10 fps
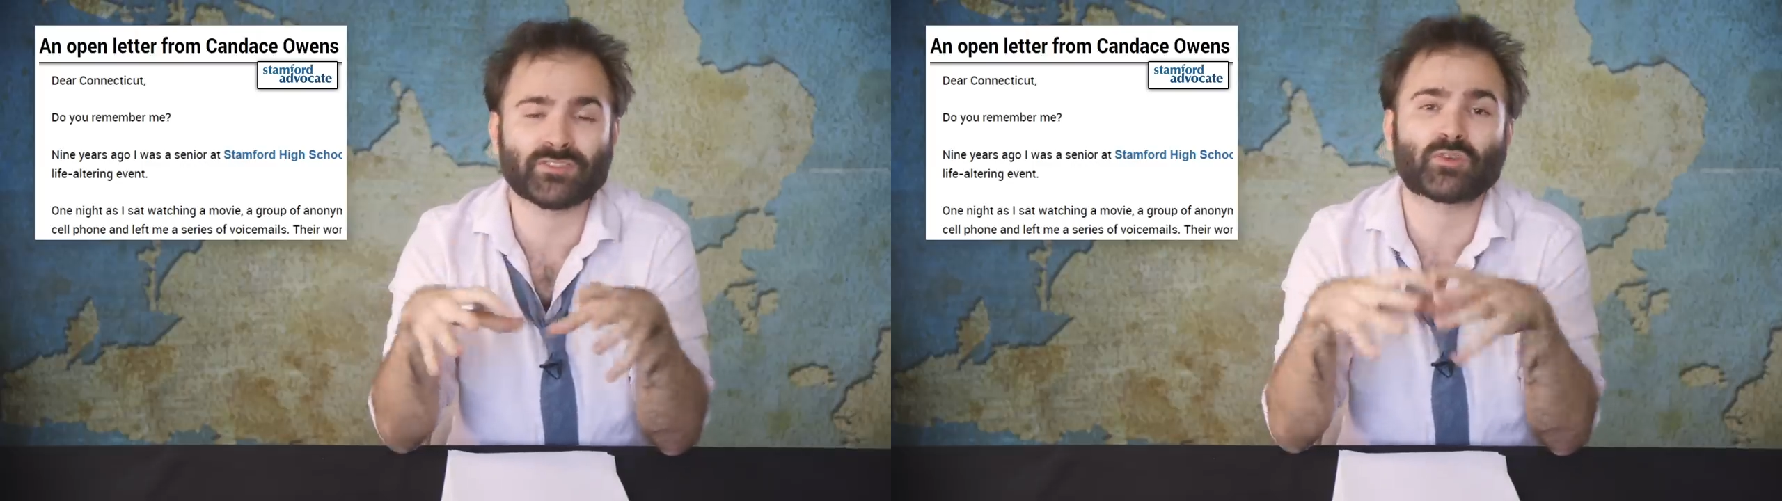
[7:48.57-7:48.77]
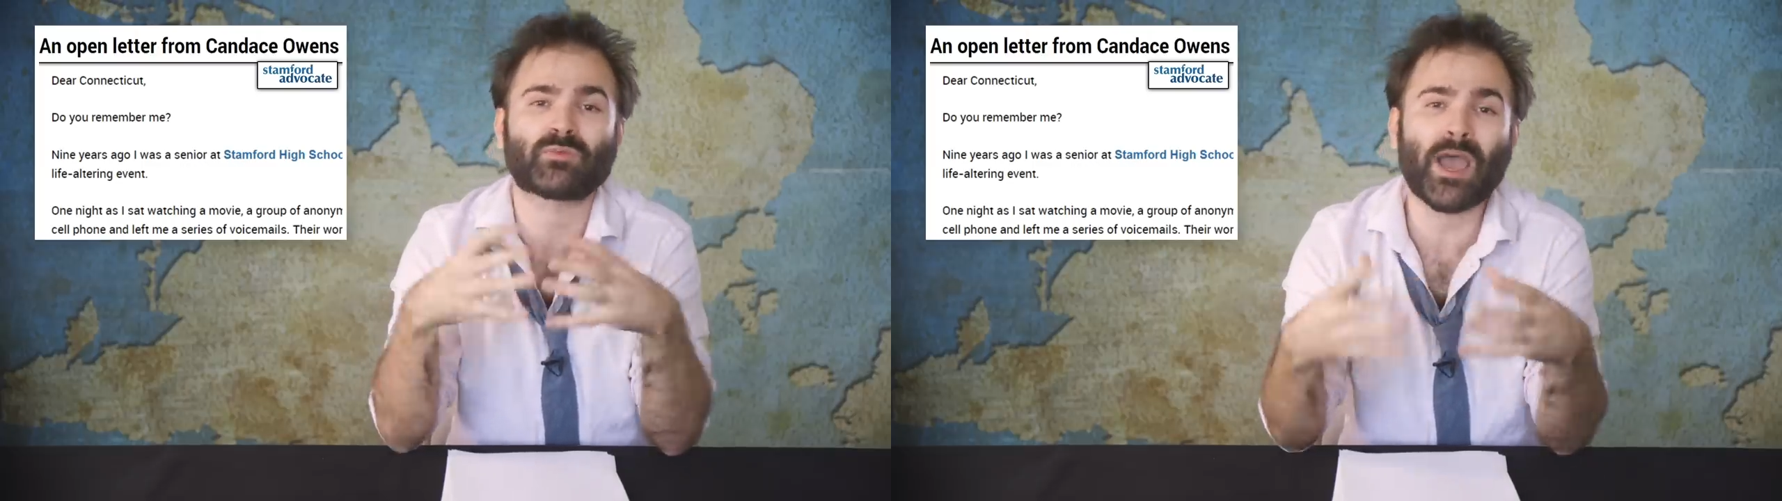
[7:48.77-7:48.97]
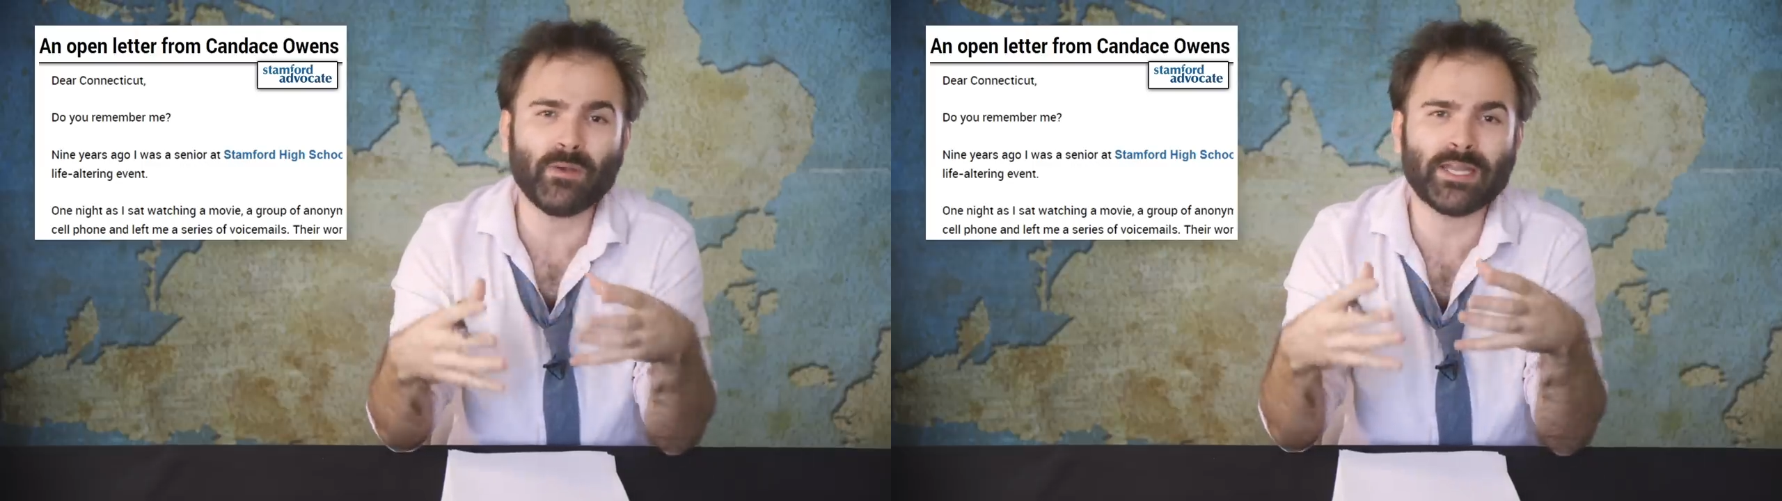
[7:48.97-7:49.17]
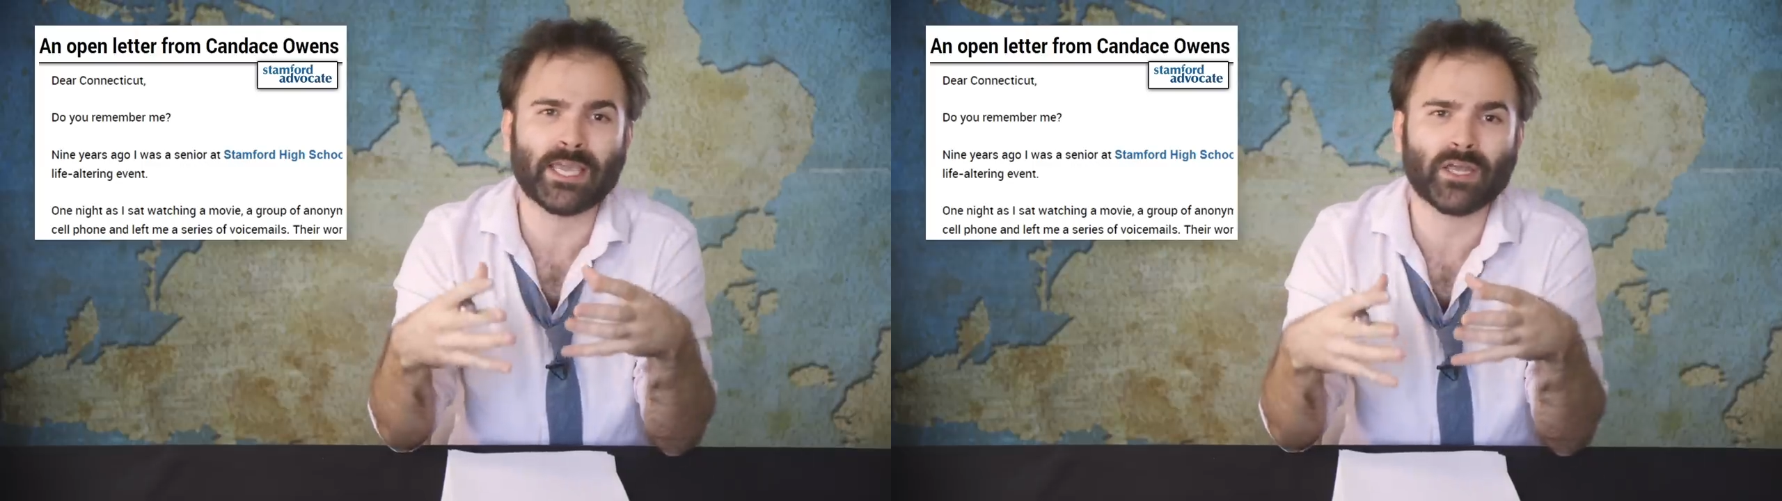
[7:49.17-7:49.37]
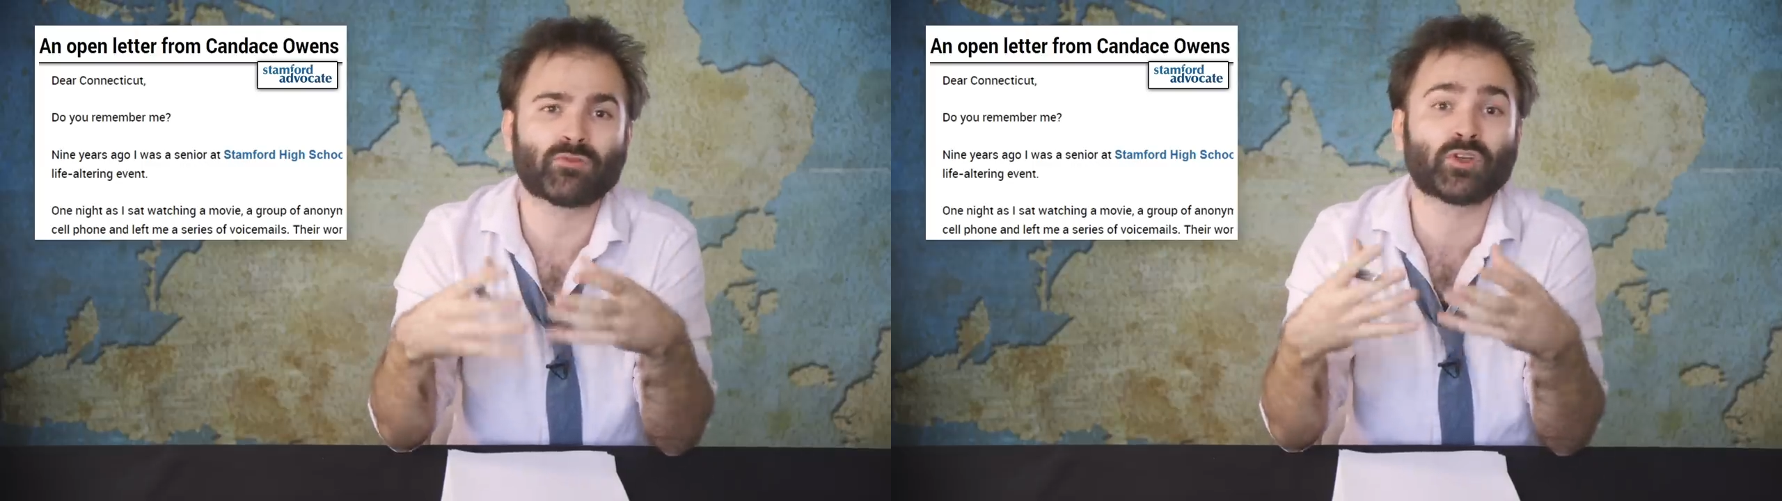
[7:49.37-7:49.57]
surrounding
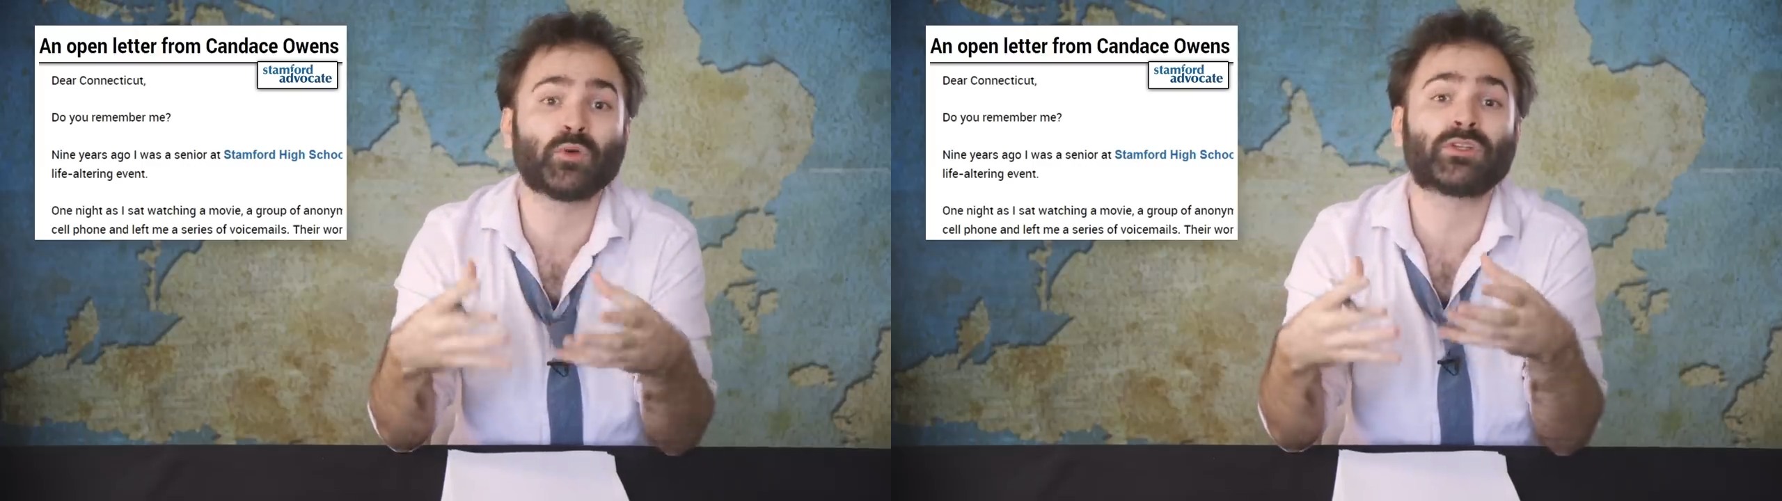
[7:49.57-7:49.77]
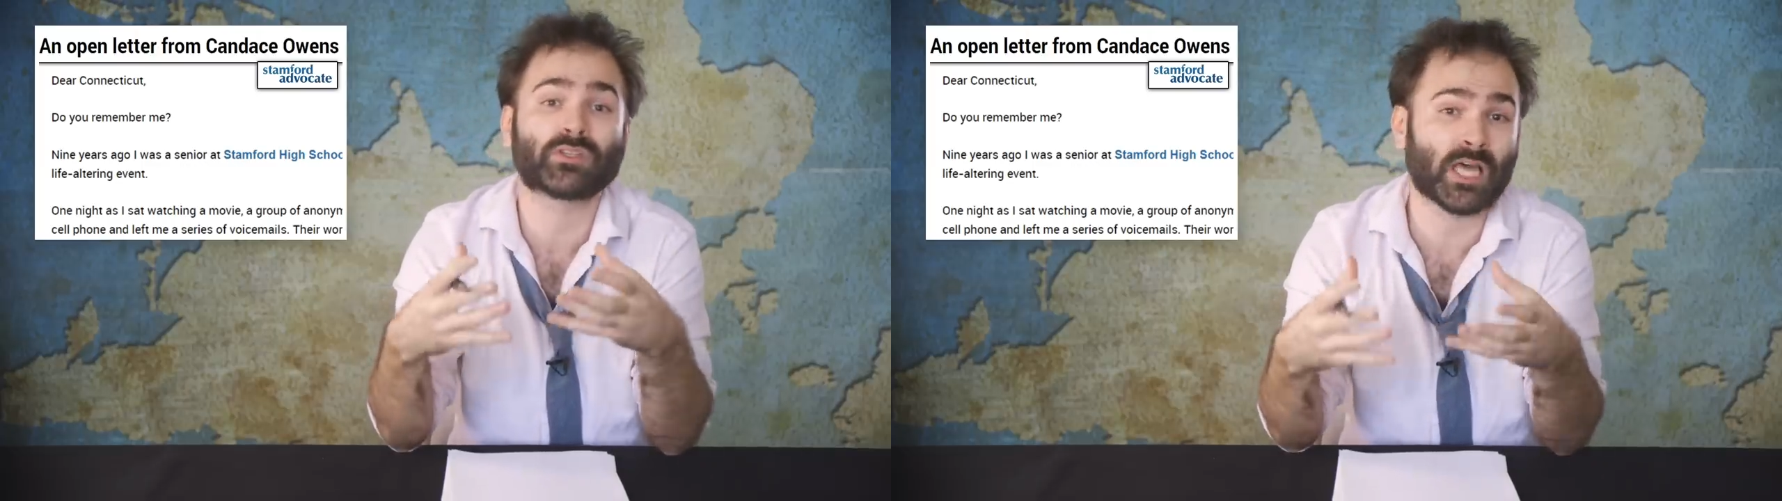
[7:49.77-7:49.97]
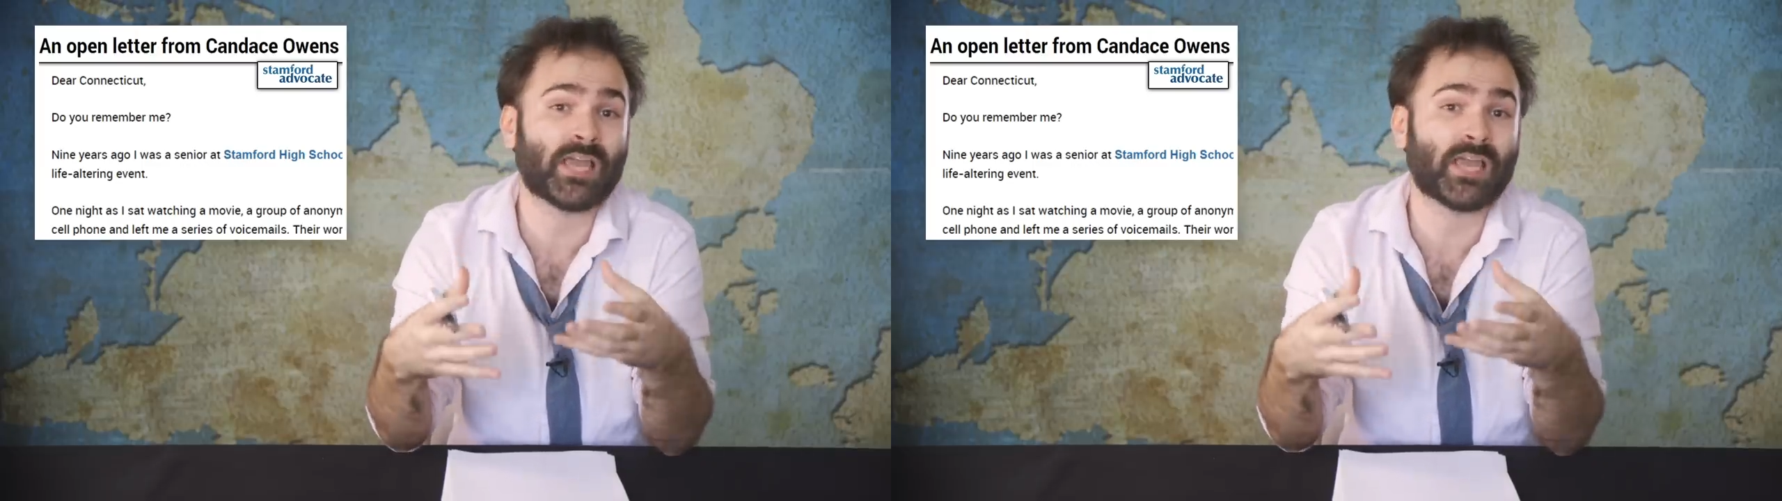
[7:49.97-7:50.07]
it ruined her